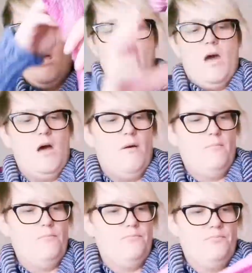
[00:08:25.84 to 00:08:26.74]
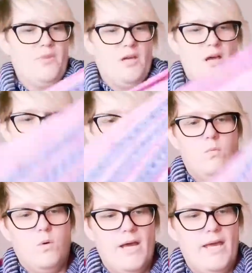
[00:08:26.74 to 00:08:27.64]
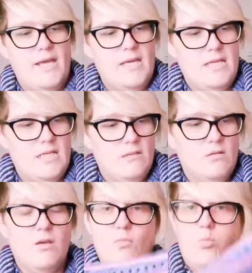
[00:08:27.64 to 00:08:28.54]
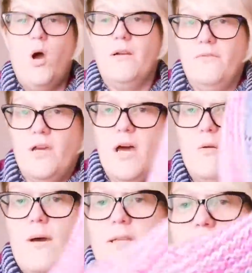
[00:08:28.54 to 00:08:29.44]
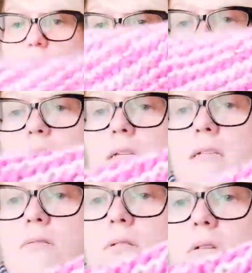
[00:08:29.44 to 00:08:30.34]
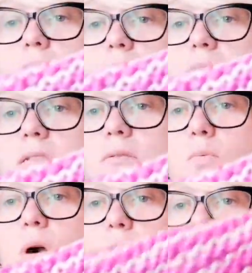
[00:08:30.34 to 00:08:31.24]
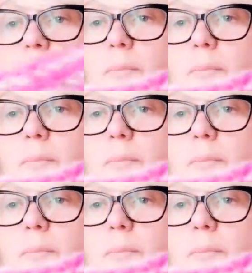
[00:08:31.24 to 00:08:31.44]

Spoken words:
The colorway, one of the colorways on it I still stock, which is the white with the